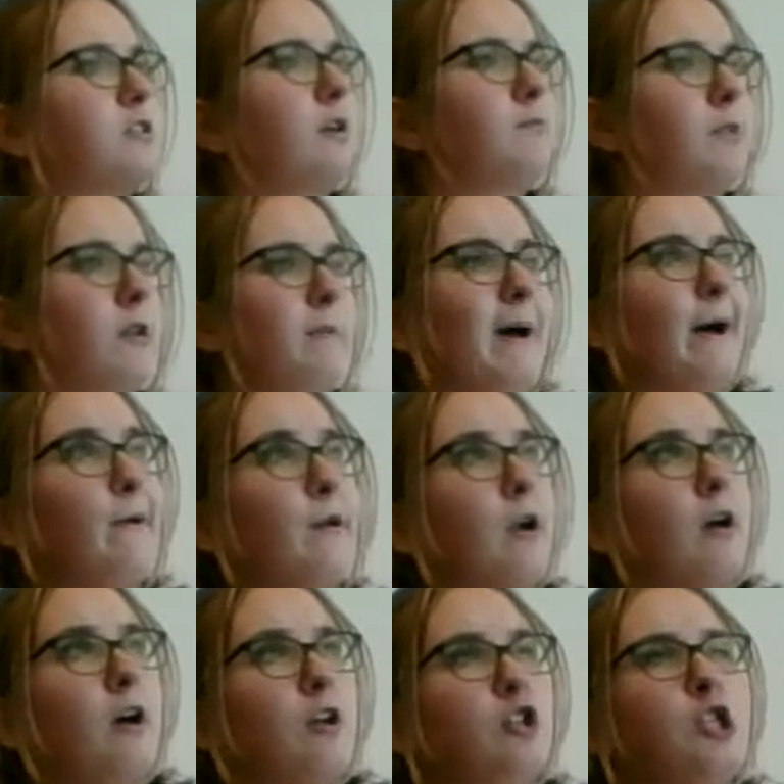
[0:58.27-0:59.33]
something about
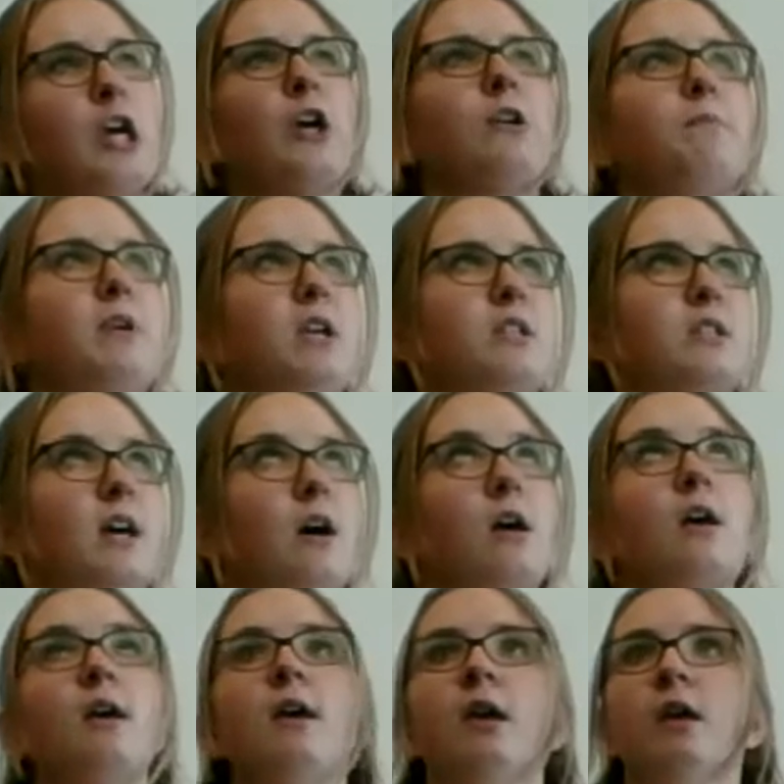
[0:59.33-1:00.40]
uh, sharing pizza.
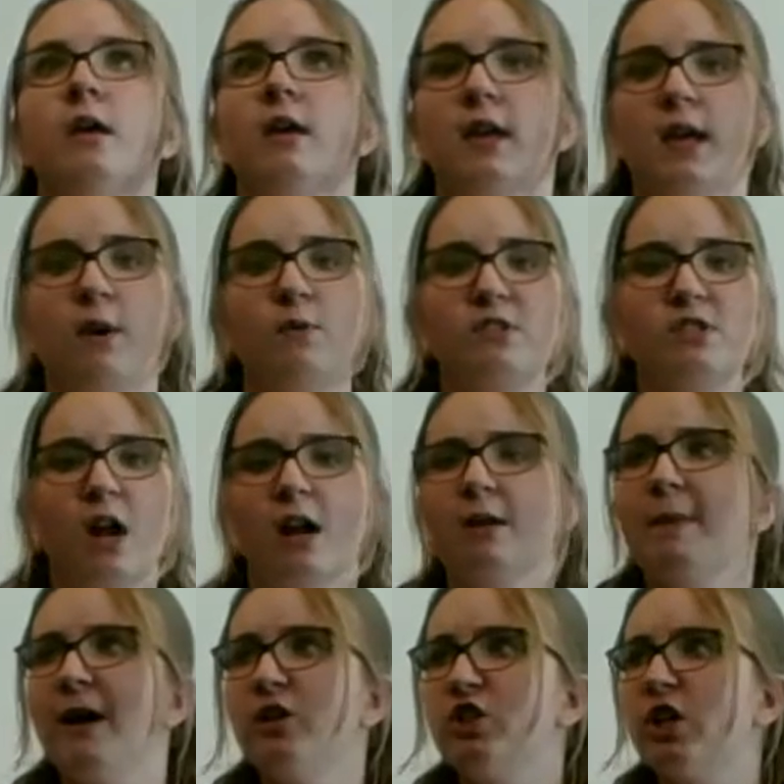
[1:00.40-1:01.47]
It was not
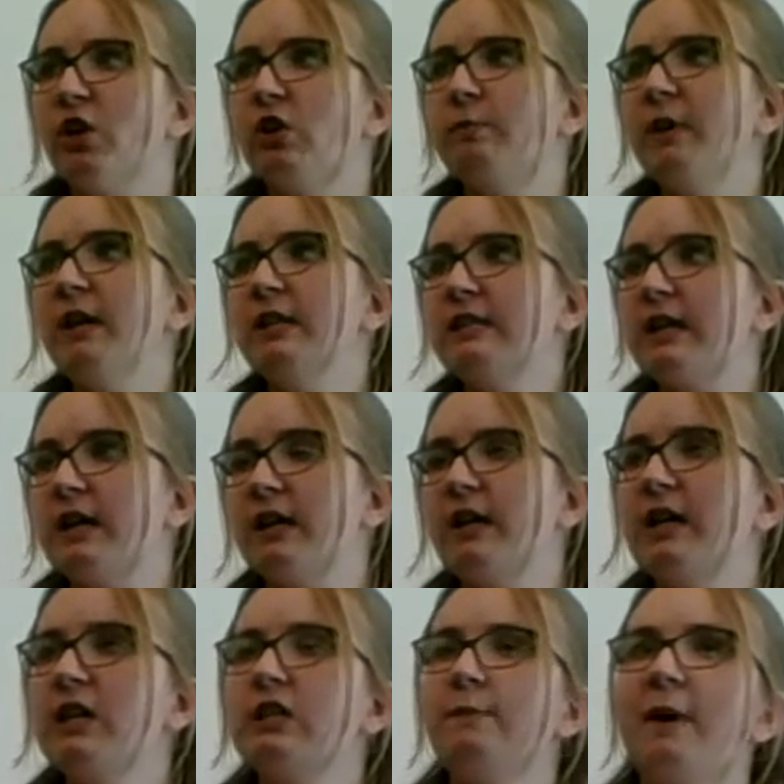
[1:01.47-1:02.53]
about sharing pizza.
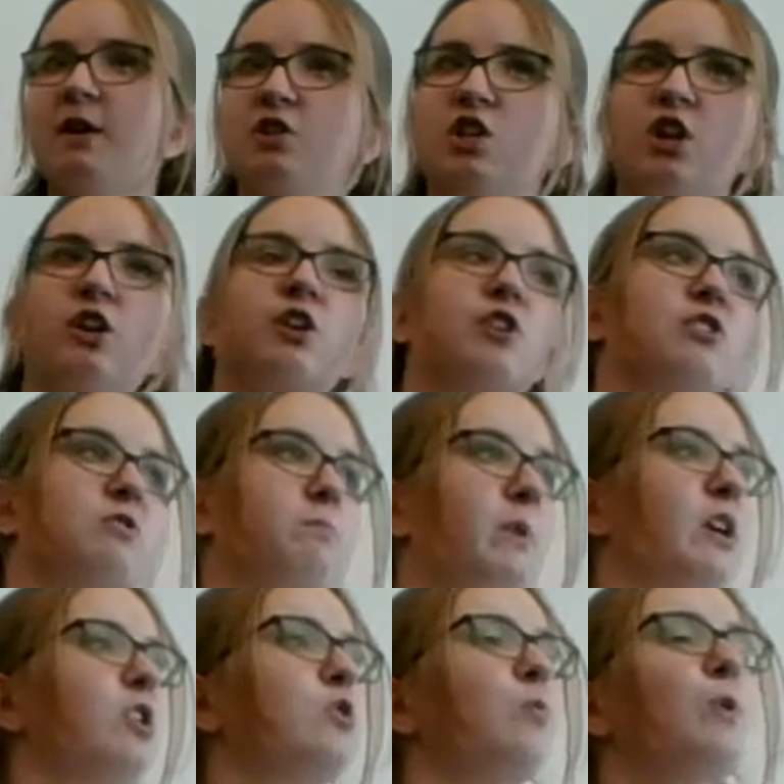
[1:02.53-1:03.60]
It's about sharing your
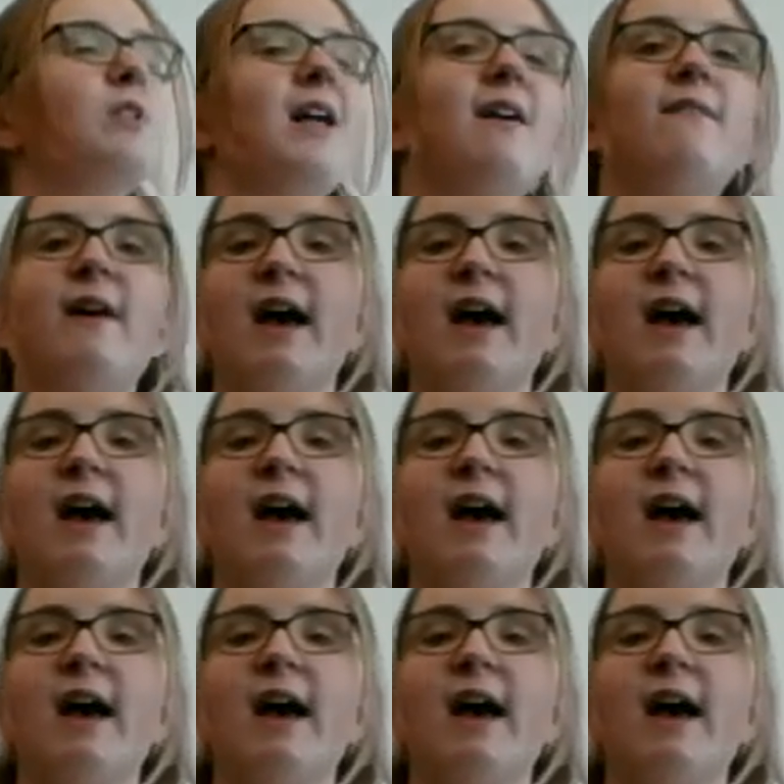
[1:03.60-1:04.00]
spiritual love